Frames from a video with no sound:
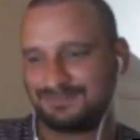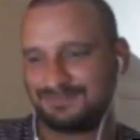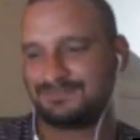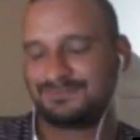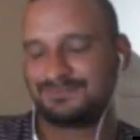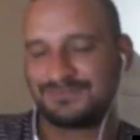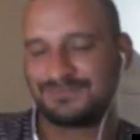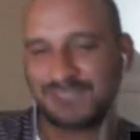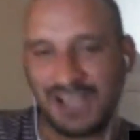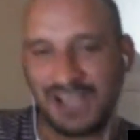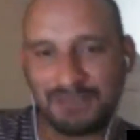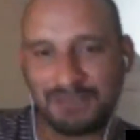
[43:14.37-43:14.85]

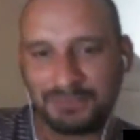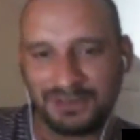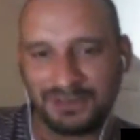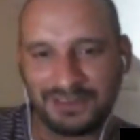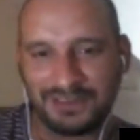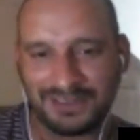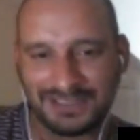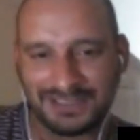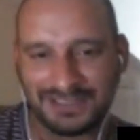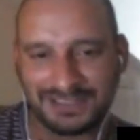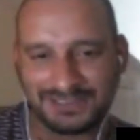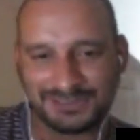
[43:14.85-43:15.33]
tablet
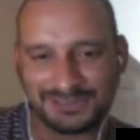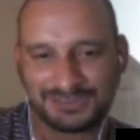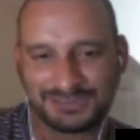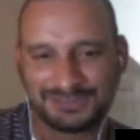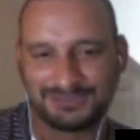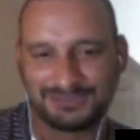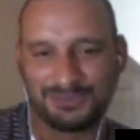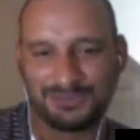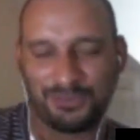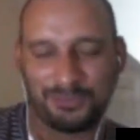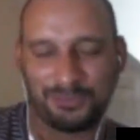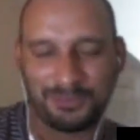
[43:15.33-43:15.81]
is
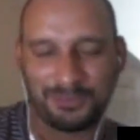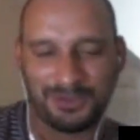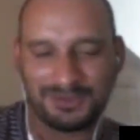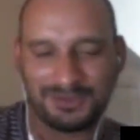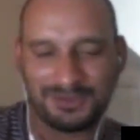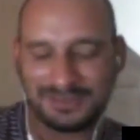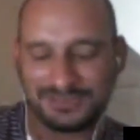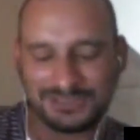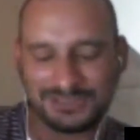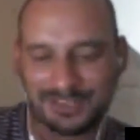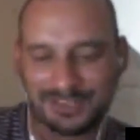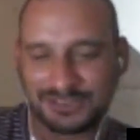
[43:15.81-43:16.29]

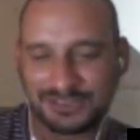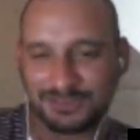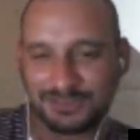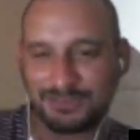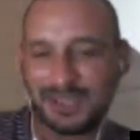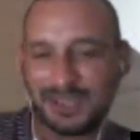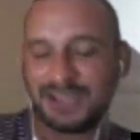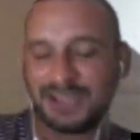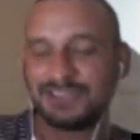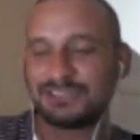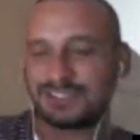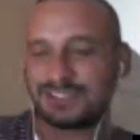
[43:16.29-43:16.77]

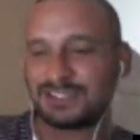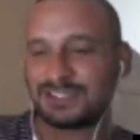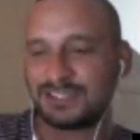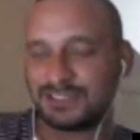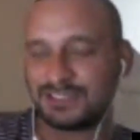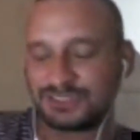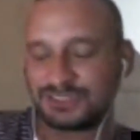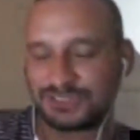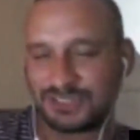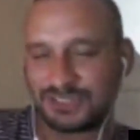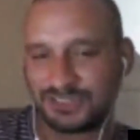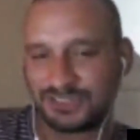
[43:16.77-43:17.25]
amazing. It
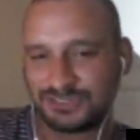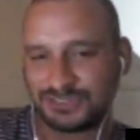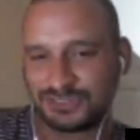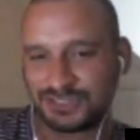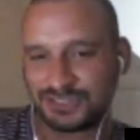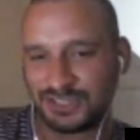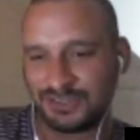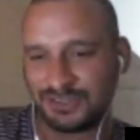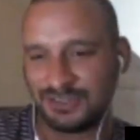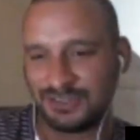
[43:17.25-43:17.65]
just goes to show,